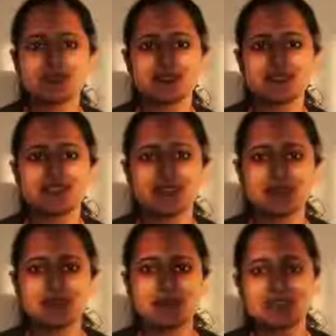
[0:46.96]

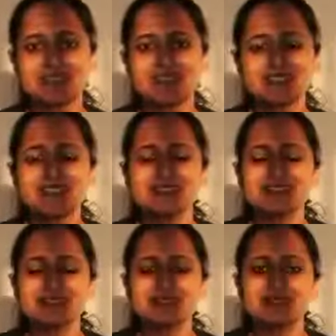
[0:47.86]
starting Monday.
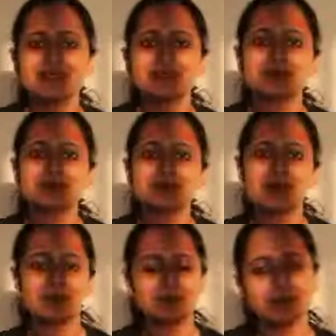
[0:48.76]
So I'm
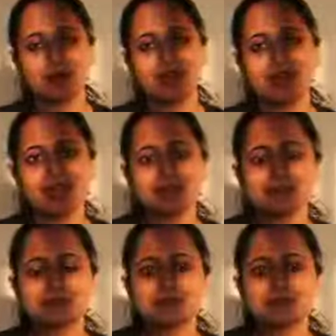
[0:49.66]
happy about that.